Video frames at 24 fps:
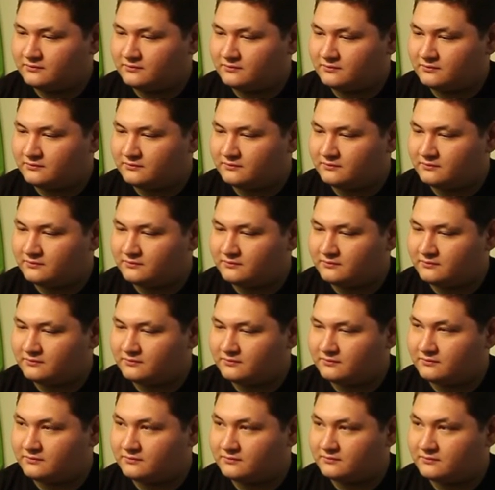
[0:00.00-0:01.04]

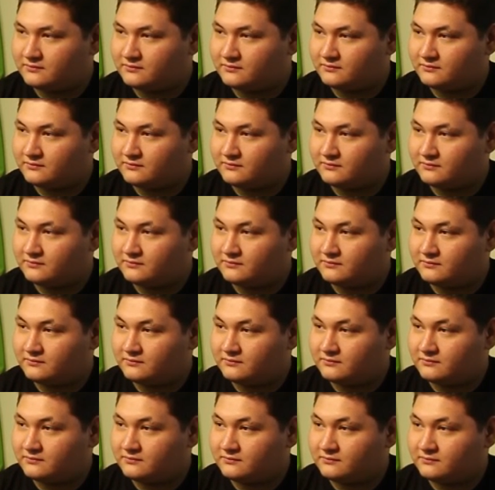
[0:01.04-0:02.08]

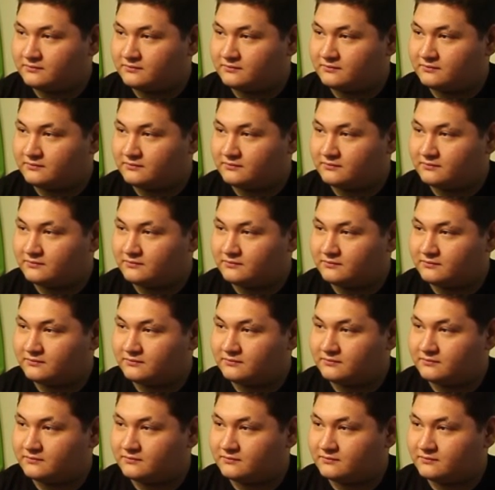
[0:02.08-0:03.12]

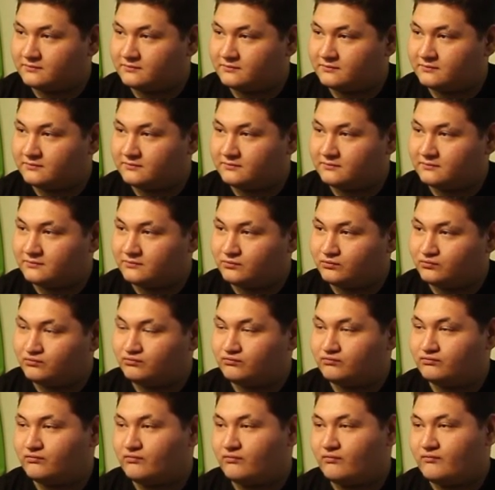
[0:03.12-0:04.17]

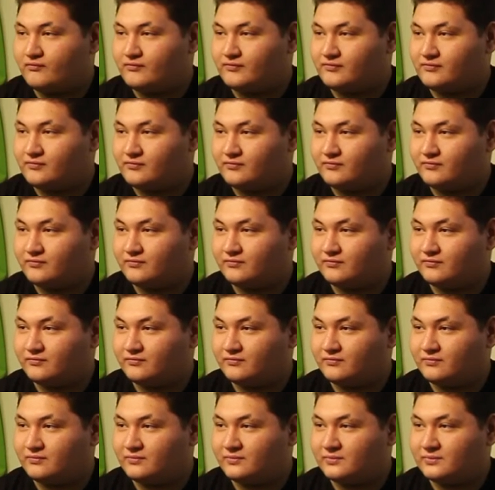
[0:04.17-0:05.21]

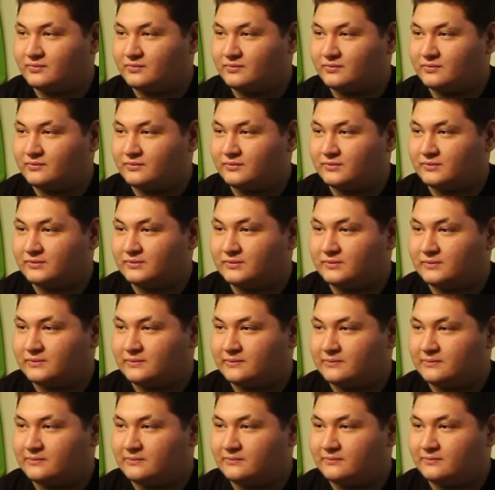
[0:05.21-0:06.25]

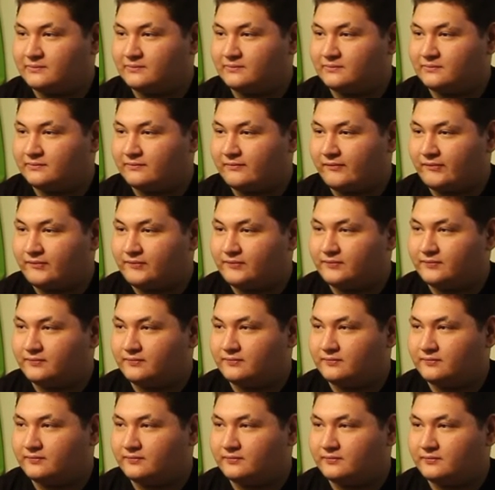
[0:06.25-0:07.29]

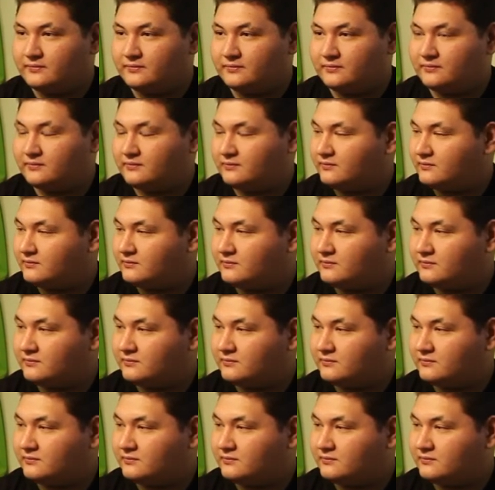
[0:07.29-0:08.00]
No words are spoken by the person on screen.